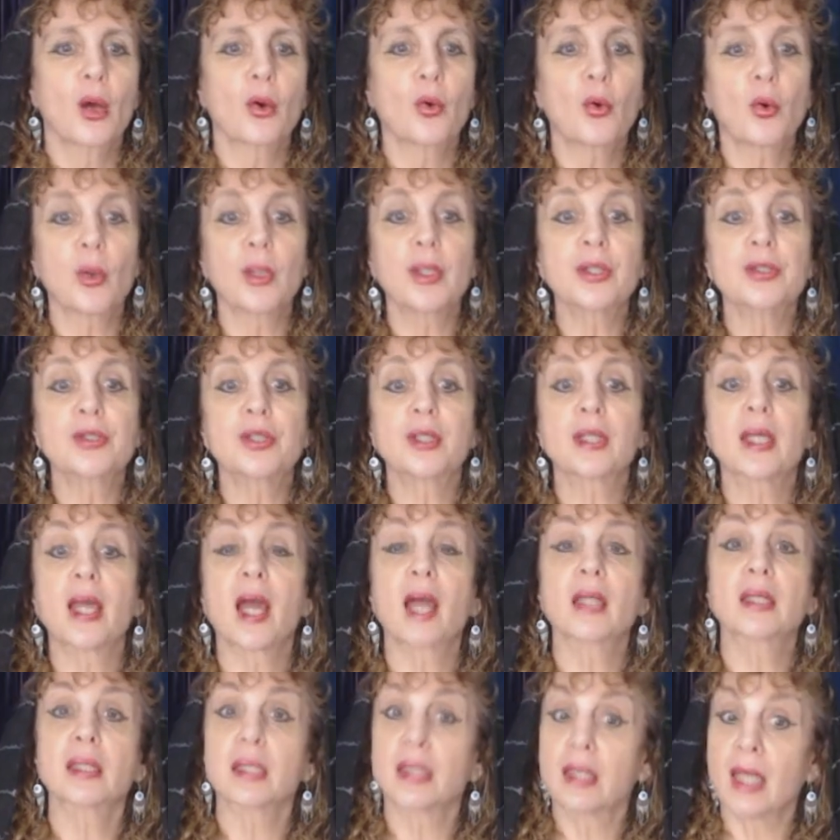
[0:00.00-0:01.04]
According to
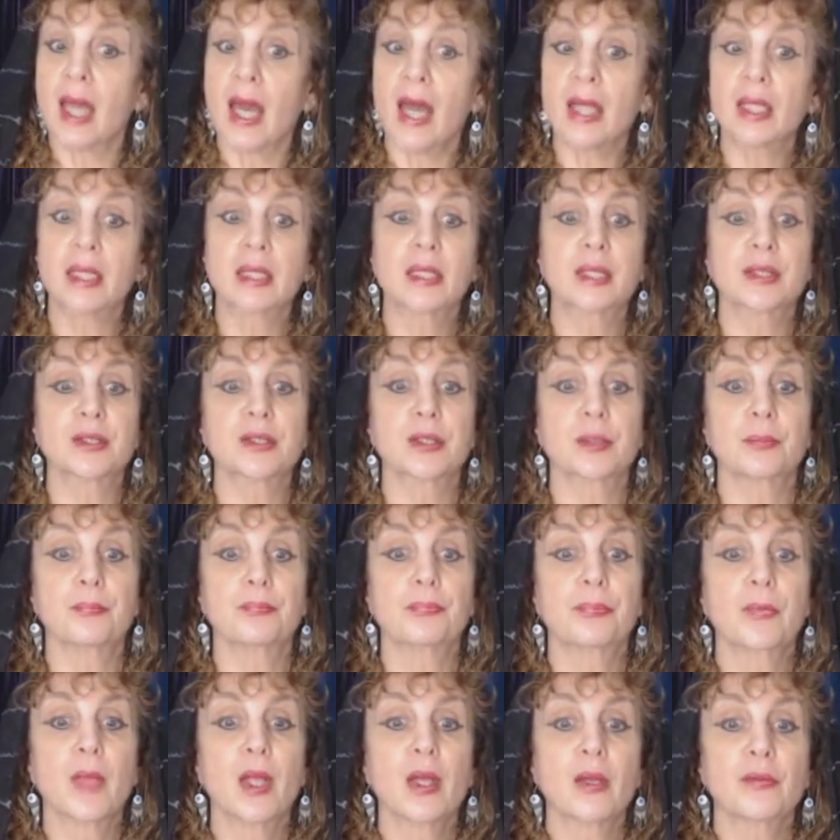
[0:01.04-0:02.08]
Catholic Catechism,
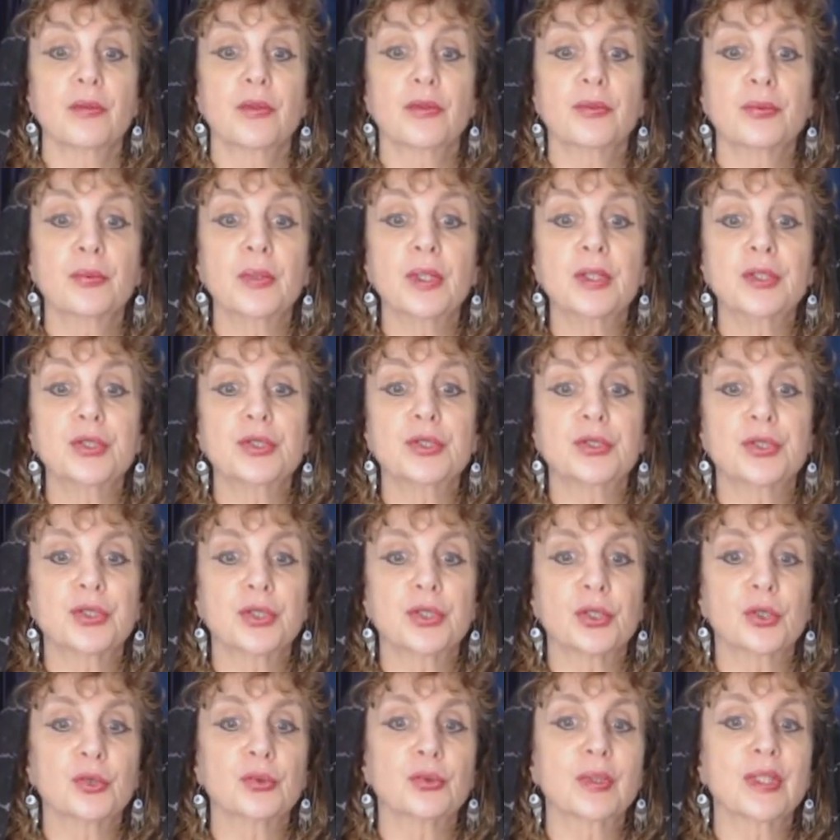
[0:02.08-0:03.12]
the three
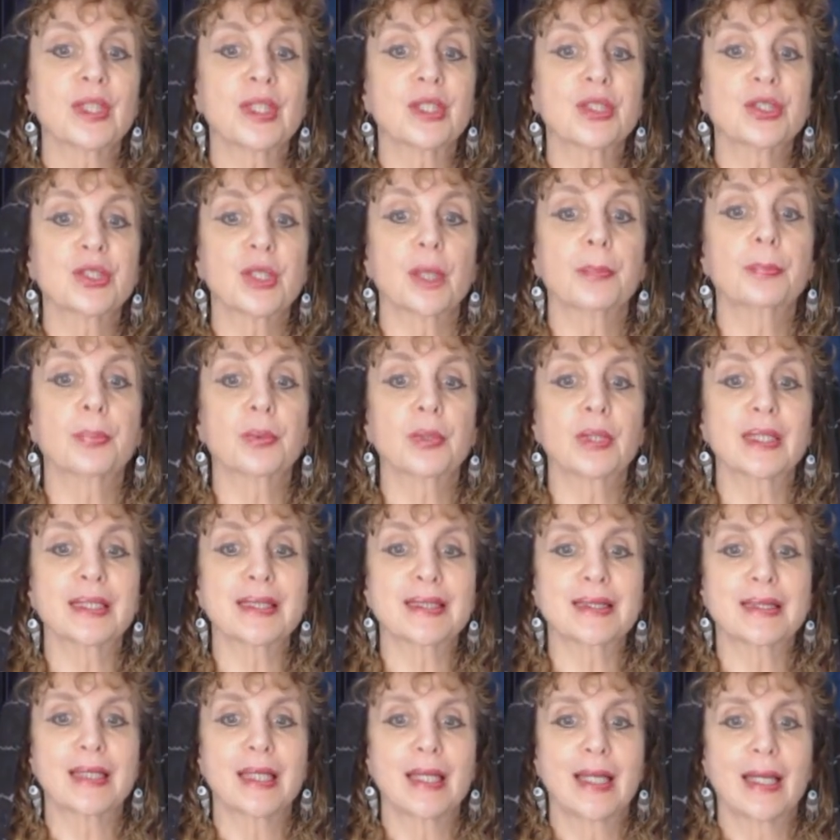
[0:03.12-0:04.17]
children
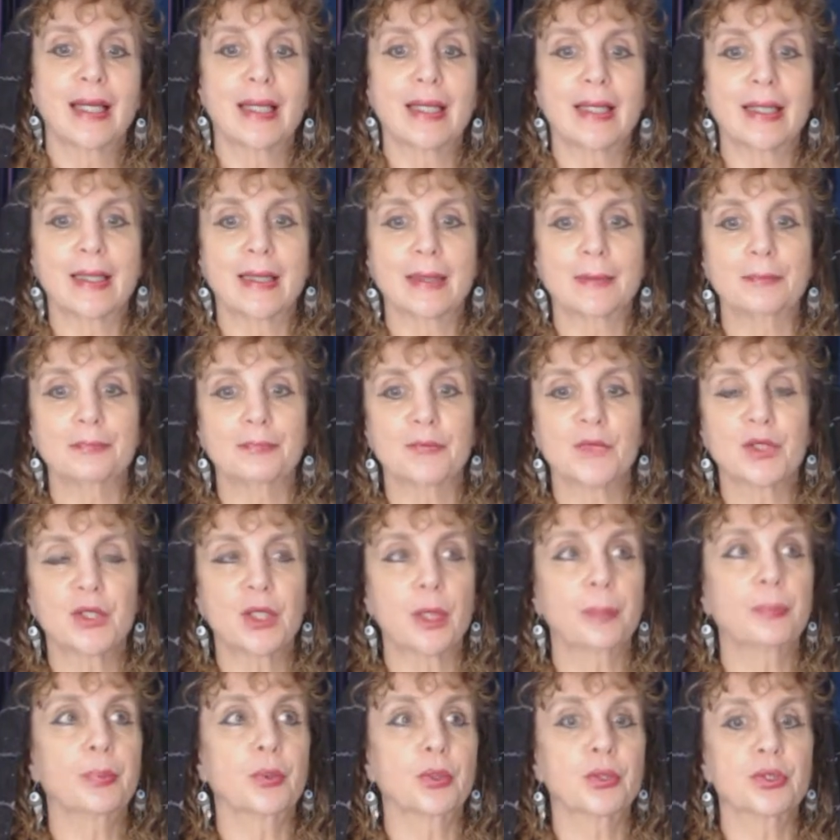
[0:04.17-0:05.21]
shepherdess, uh,
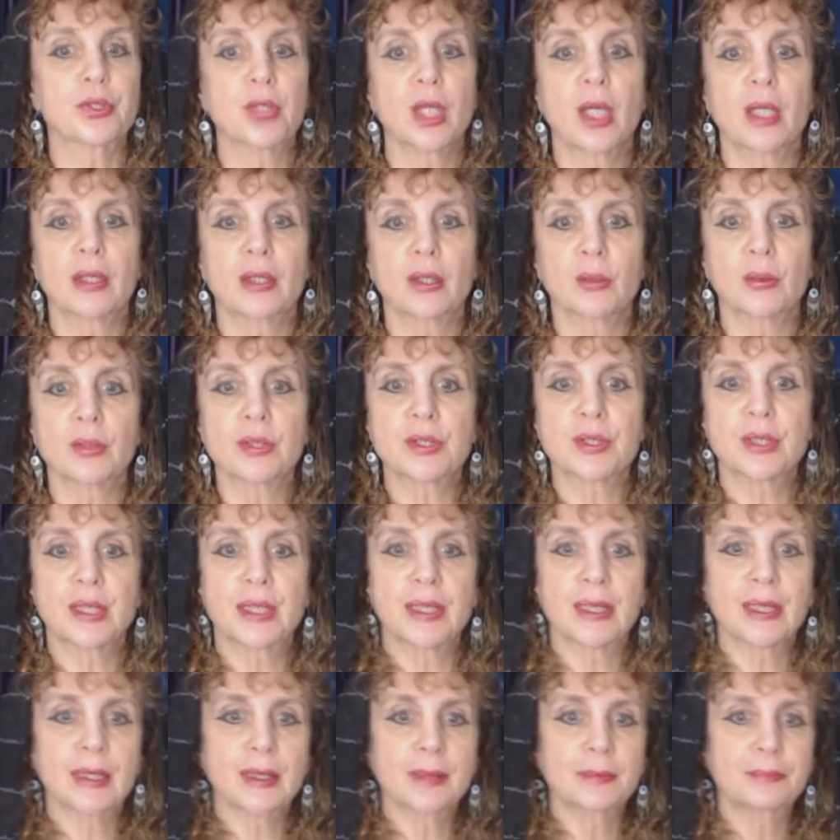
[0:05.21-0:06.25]
shepherds, there was
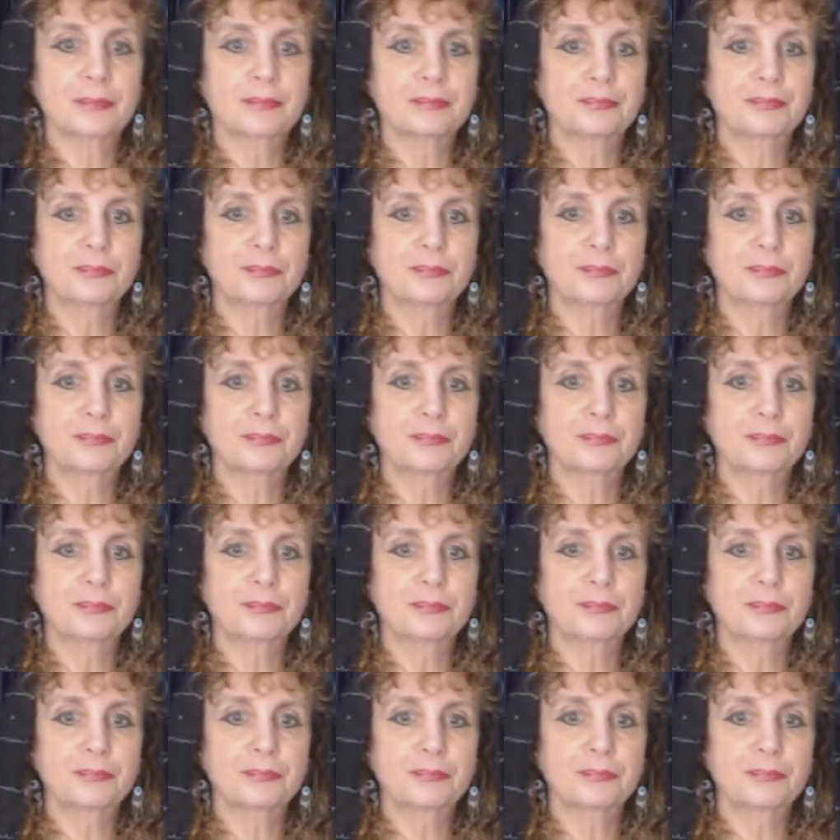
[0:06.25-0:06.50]
uh,